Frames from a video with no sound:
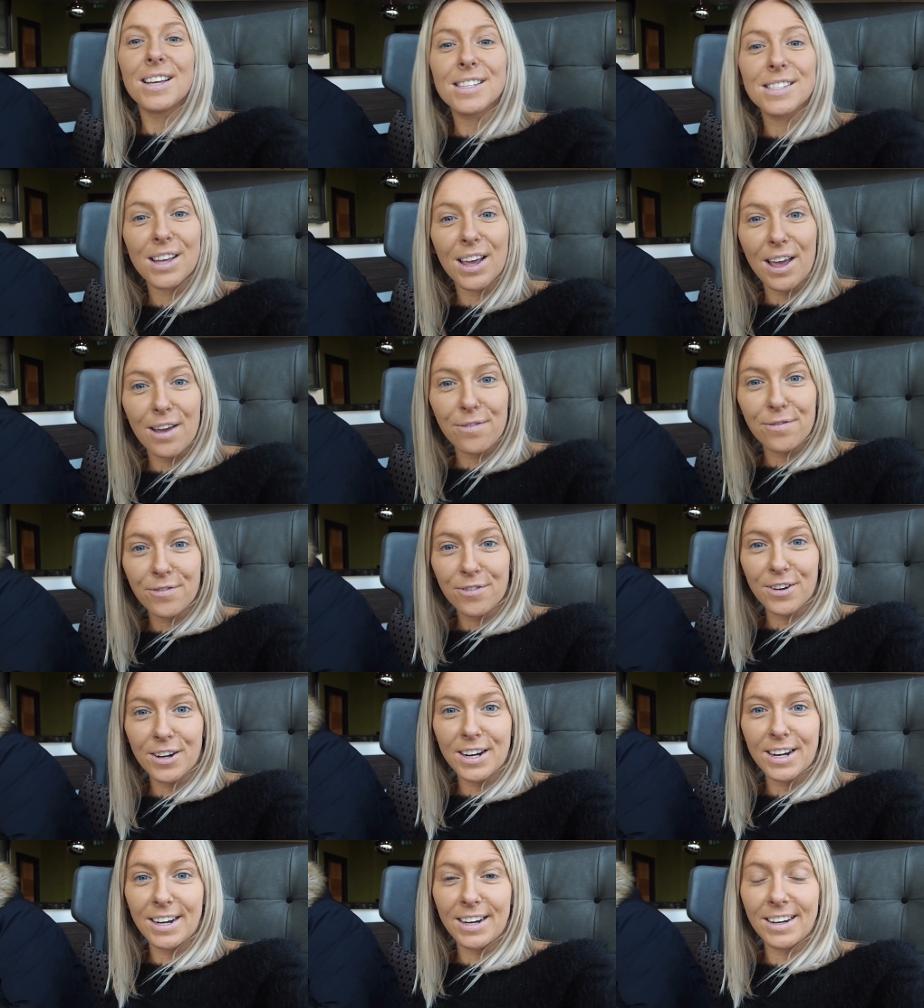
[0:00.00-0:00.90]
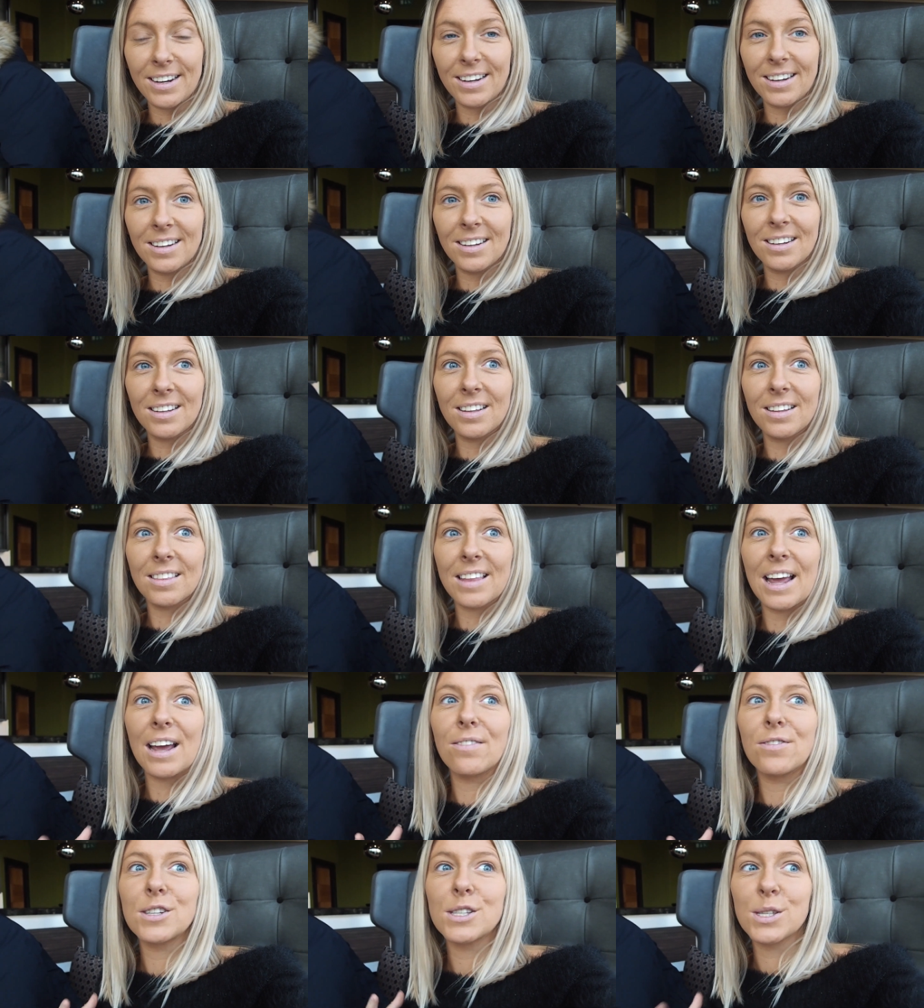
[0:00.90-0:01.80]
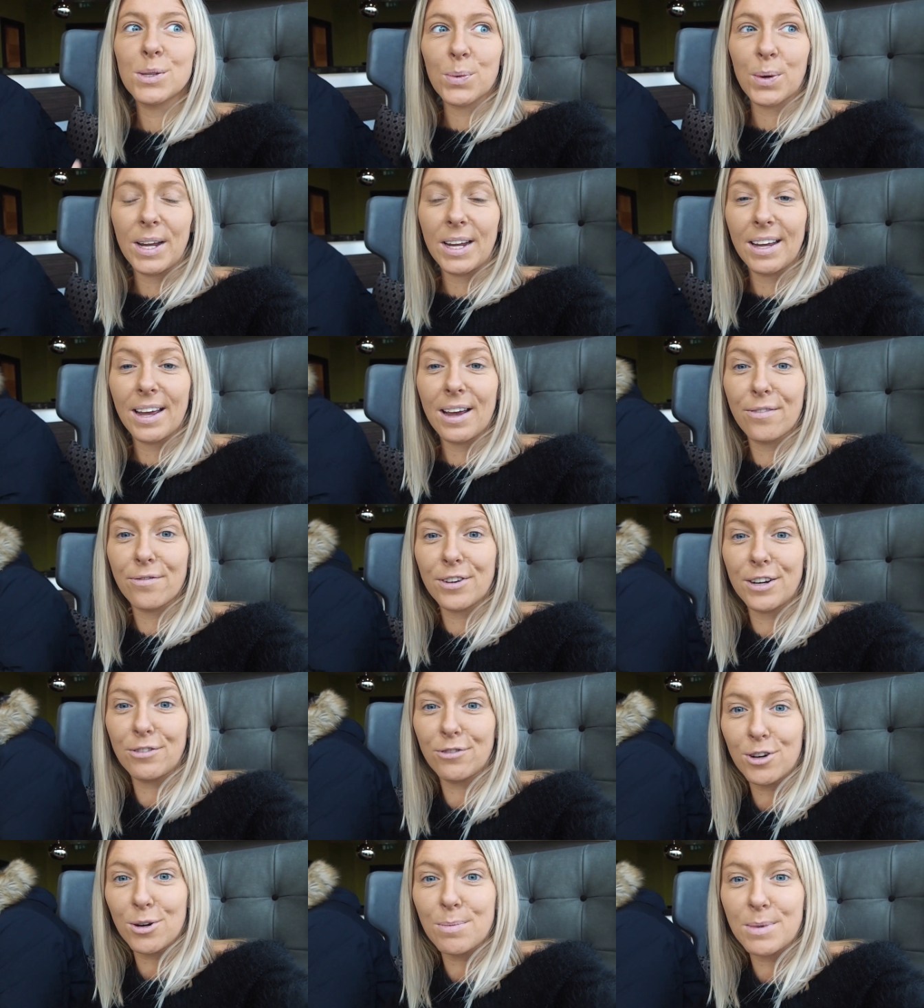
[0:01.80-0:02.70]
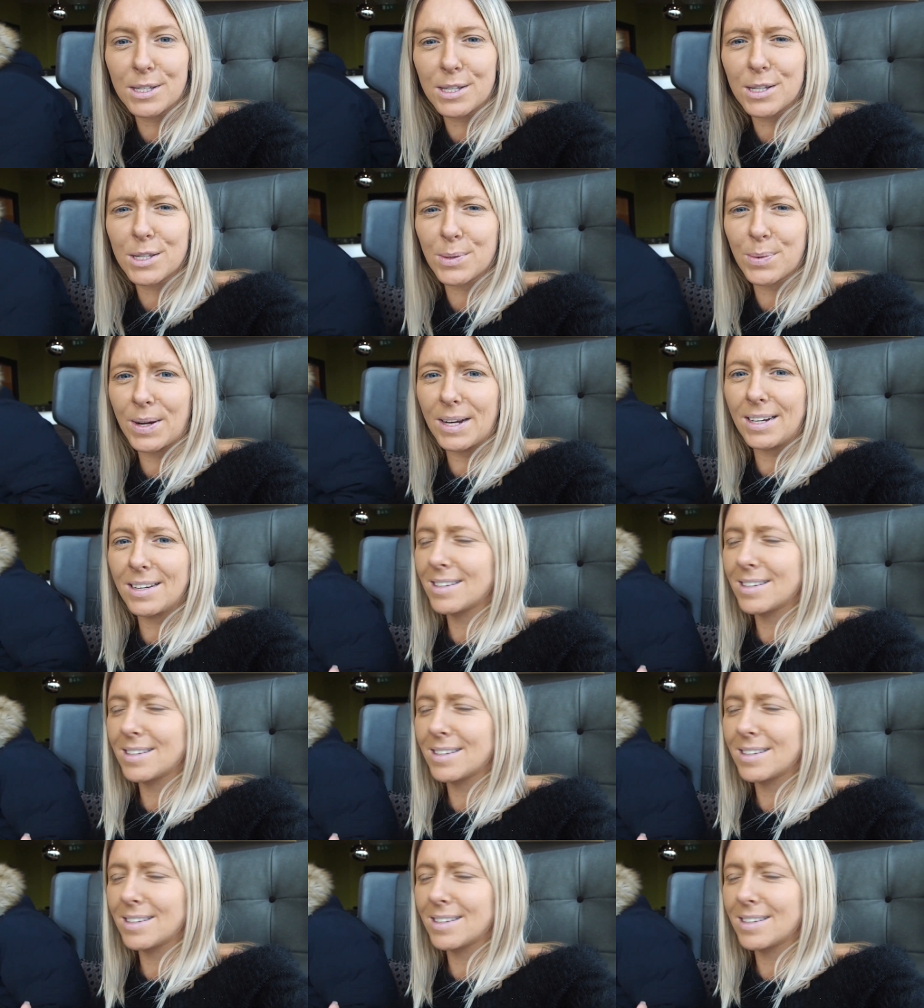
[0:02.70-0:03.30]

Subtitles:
So they have a suite. Every room is a suite.